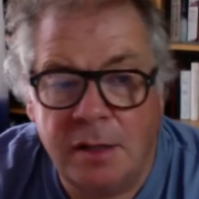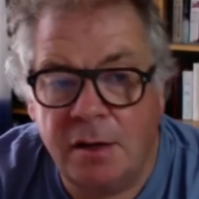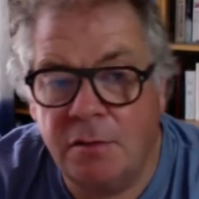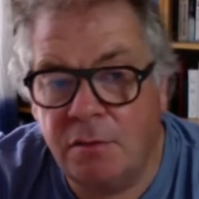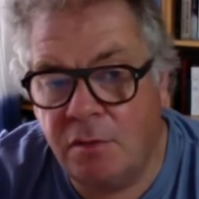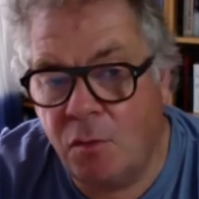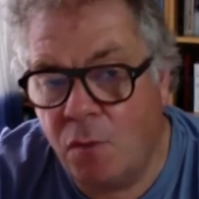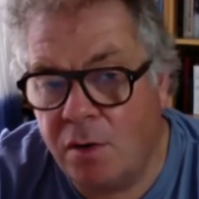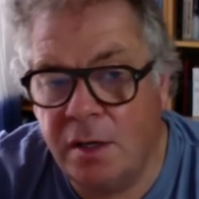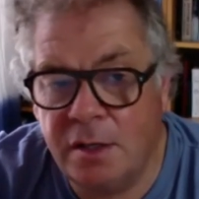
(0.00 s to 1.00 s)
Now, the
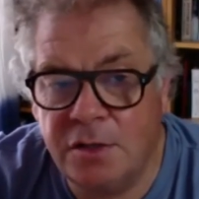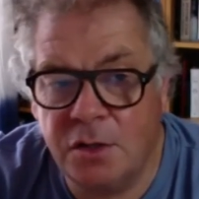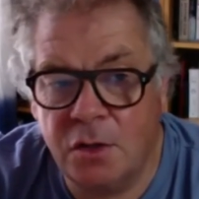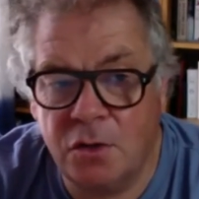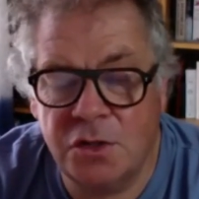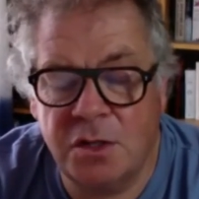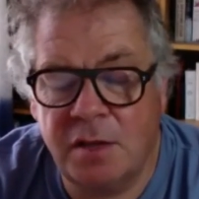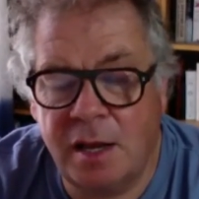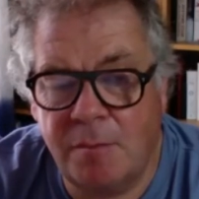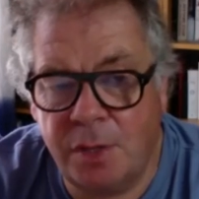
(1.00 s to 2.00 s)
worry is, of course,
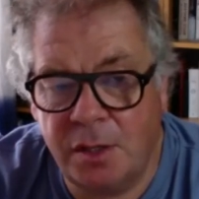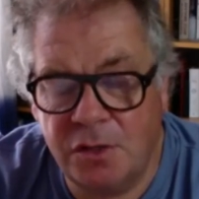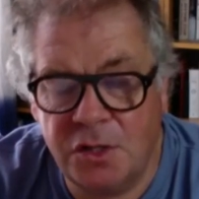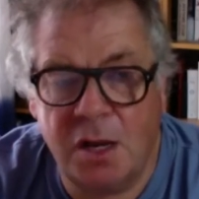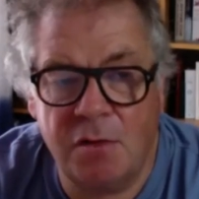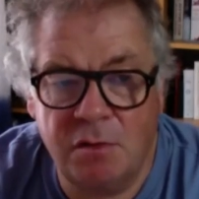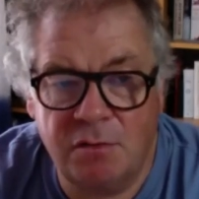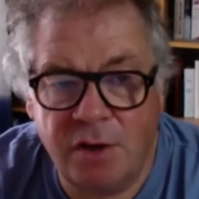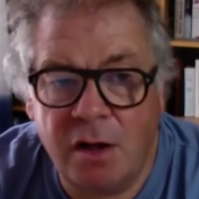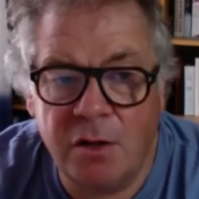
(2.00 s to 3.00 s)
that brings down the
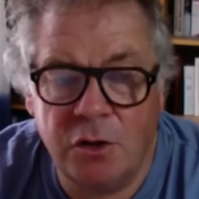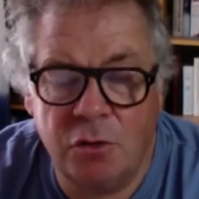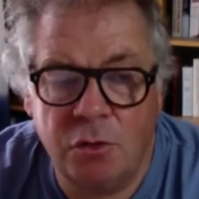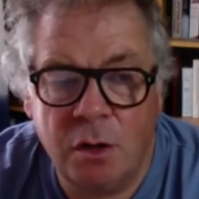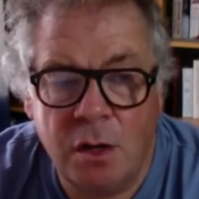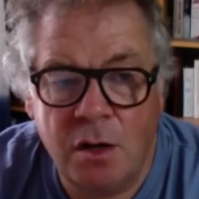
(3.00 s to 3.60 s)
value